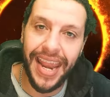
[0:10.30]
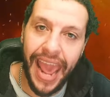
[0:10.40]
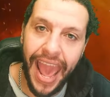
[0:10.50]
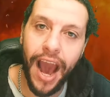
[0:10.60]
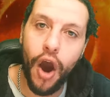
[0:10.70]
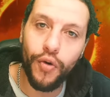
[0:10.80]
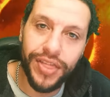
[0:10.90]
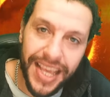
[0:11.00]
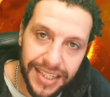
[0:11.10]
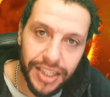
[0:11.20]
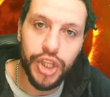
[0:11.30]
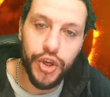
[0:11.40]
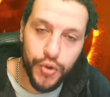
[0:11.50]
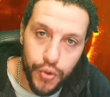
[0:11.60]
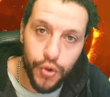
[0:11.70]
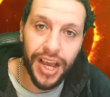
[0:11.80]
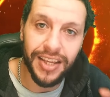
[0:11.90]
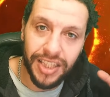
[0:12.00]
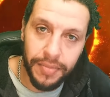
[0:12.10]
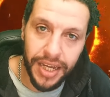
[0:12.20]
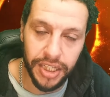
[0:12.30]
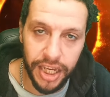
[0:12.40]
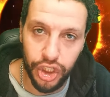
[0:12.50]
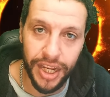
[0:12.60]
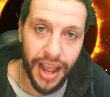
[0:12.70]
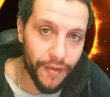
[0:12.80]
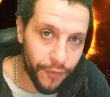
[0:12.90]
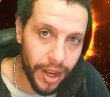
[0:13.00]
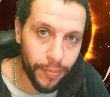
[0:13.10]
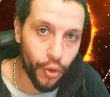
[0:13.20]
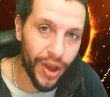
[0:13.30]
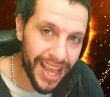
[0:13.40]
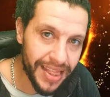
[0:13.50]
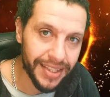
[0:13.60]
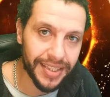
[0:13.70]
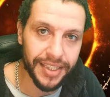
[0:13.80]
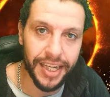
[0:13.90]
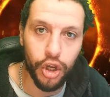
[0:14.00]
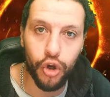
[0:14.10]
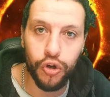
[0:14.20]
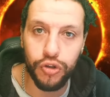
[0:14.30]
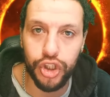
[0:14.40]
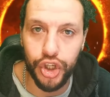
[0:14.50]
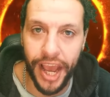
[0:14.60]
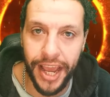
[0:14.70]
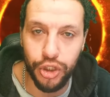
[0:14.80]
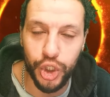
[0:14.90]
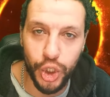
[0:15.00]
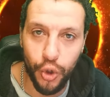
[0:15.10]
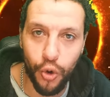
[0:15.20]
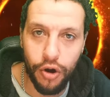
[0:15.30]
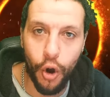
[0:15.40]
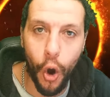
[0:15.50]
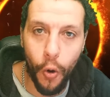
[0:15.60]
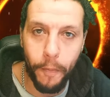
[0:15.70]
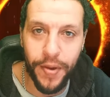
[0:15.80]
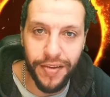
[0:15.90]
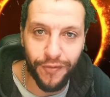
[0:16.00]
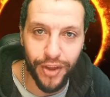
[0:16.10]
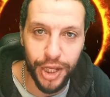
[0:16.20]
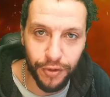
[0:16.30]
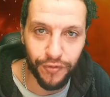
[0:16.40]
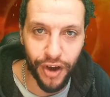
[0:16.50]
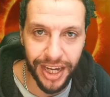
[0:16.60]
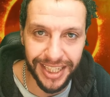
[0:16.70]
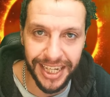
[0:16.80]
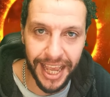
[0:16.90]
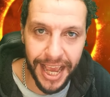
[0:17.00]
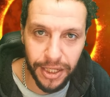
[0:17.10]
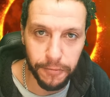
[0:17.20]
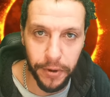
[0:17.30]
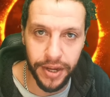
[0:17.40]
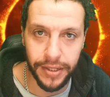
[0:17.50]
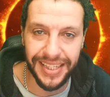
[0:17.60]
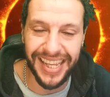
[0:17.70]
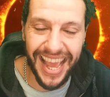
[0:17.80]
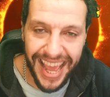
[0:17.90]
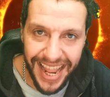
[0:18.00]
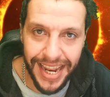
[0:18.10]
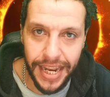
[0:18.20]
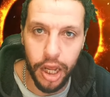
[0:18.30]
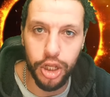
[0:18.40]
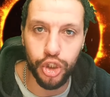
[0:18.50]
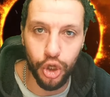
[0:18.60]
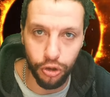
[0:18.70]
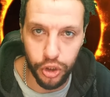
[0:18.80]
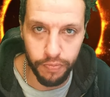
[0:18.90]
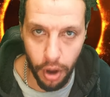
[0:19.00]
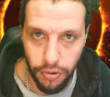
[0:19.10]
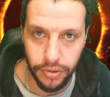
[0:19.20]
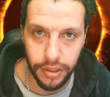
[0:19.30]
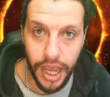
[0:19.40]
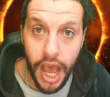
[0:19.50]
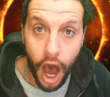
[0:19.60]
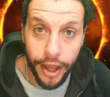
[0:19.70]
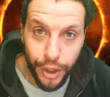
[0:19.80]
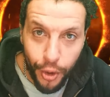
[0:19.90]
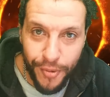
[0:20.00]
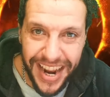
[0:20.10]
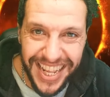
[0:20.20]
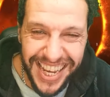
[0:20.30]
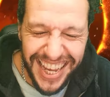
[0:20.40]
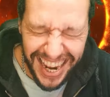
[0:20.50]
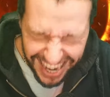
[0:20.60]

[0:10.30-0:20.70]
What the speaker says: and how this new customization available in the setting could change your open field fighting experience in dot mode. Are you ready?